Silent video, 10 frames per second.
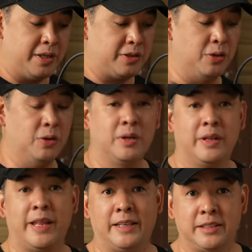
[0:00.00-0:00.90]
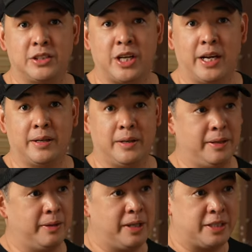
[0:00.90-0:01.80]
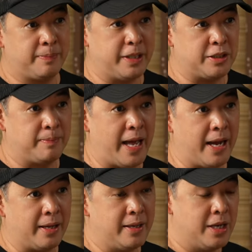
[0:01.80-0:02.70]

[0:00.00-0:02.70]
So that's a shot. It's pitch black.